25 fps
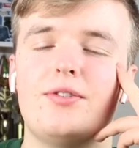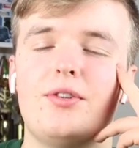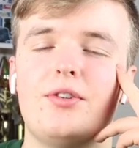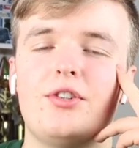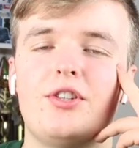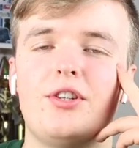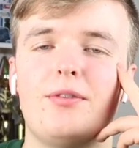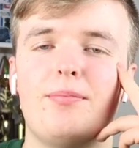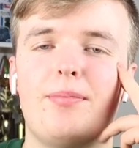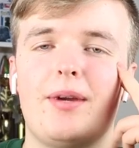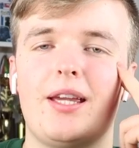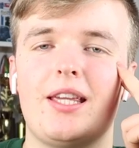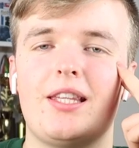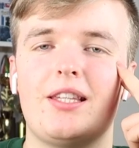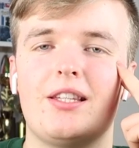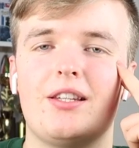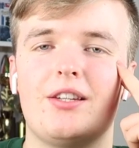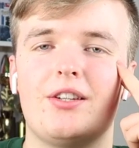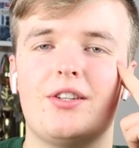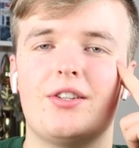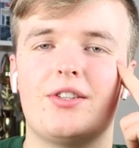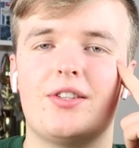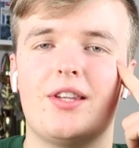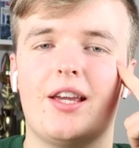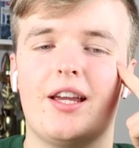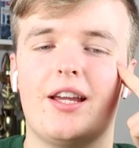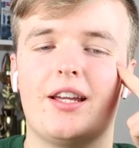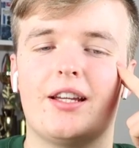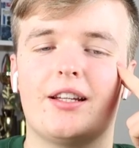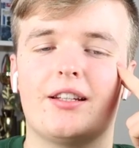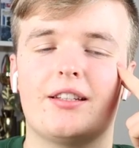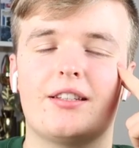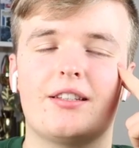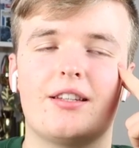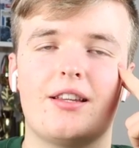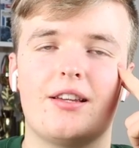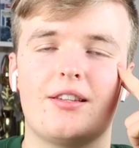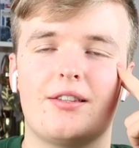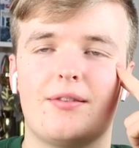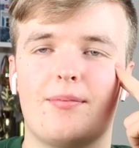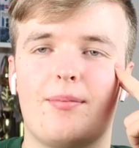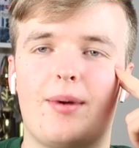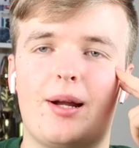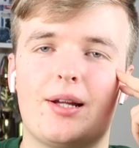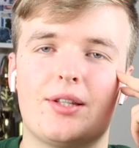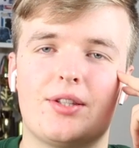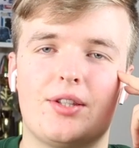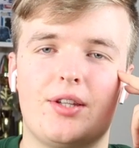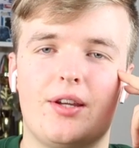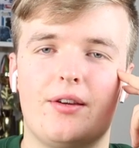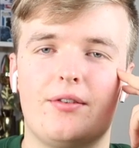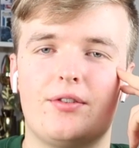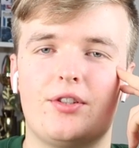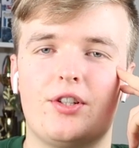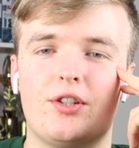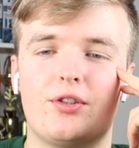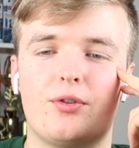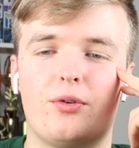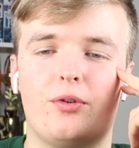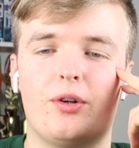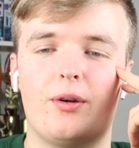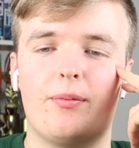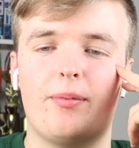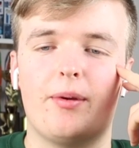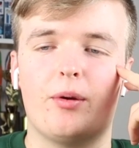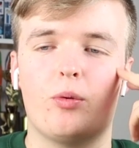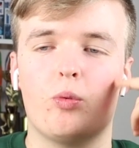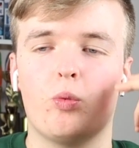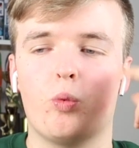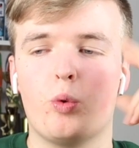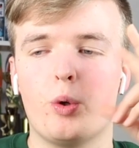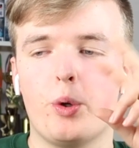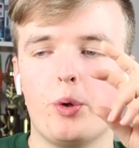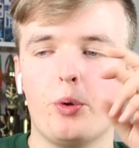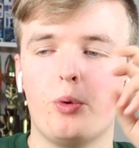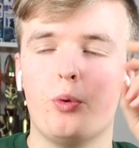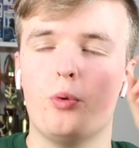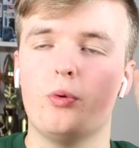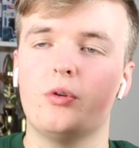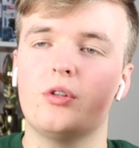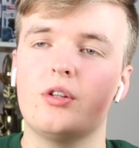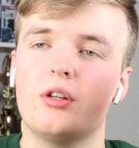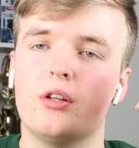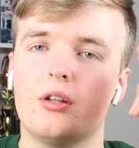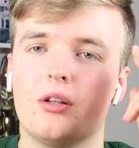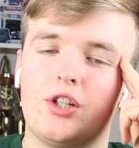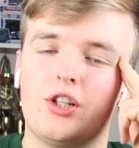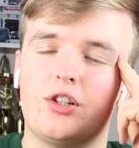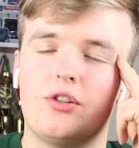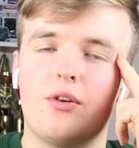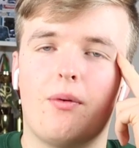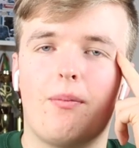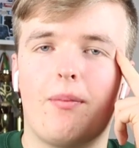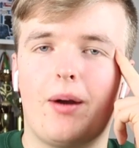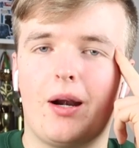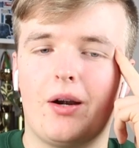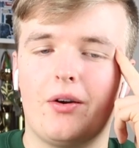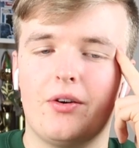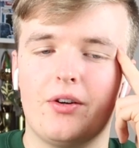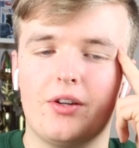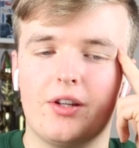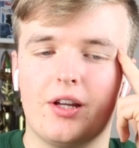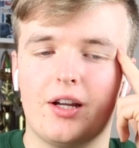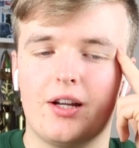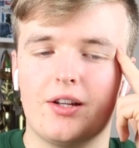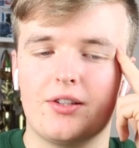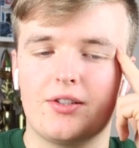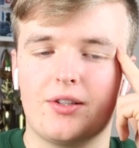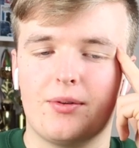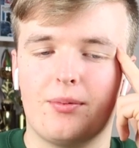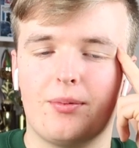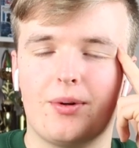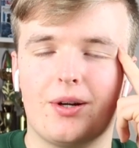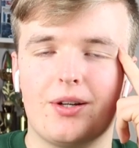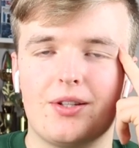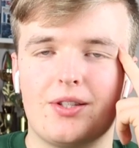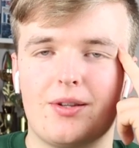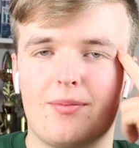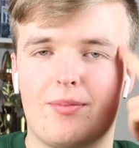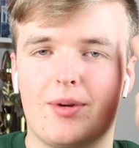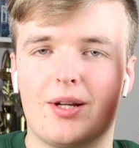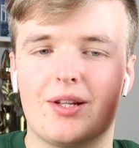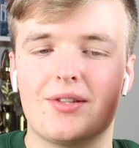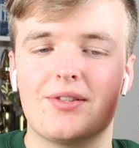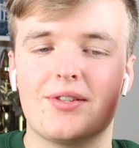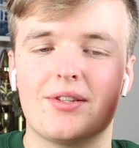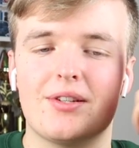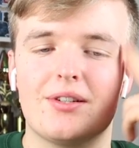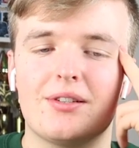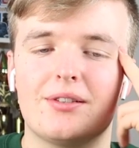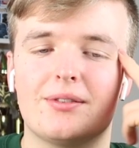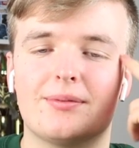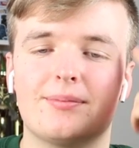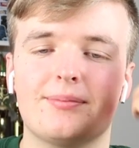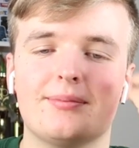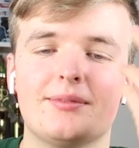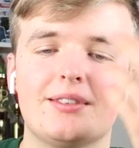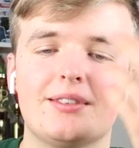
So she's basically just saying, doesn't matter if she's already been wooed. She's not married yet, so why does it matter?